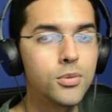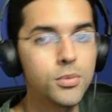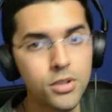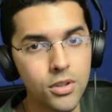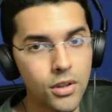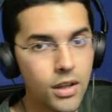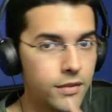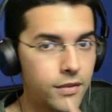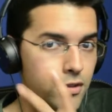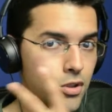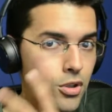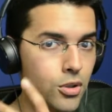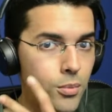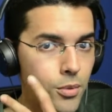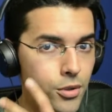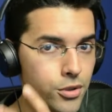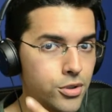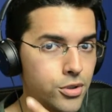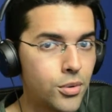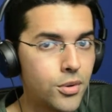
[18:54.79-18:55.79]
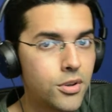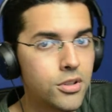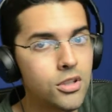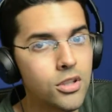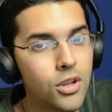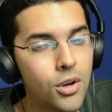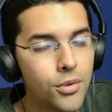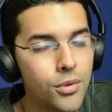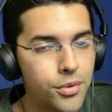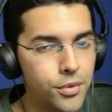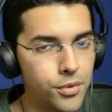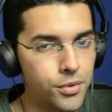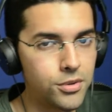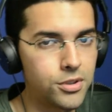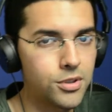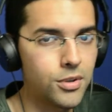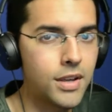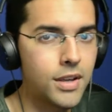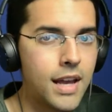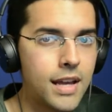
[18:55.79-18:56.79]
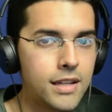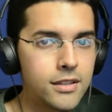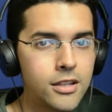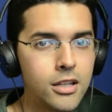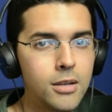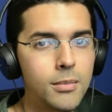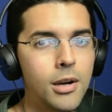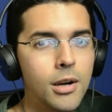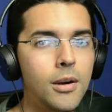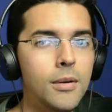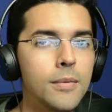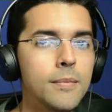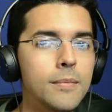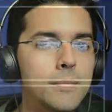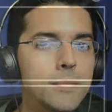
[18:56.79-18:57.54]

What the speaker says: We still have 2 more stories to go through, so yeah, see you tomorrow.